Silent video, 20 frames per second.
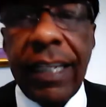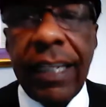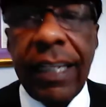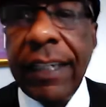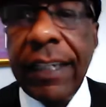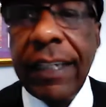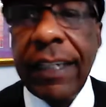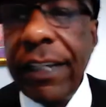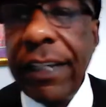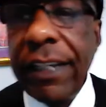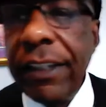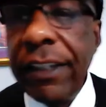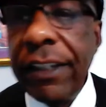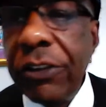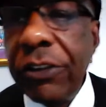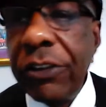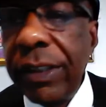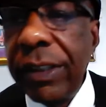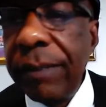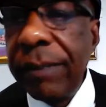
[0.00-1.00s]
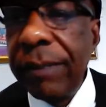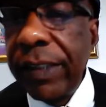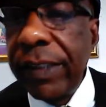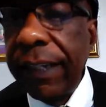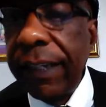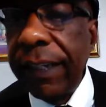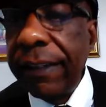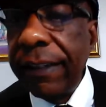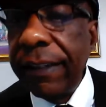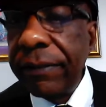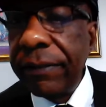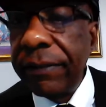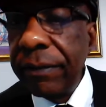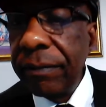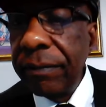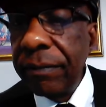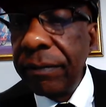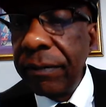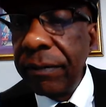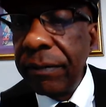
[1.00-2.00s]
They couldn't do it
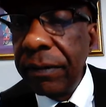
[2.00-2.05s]
themselves.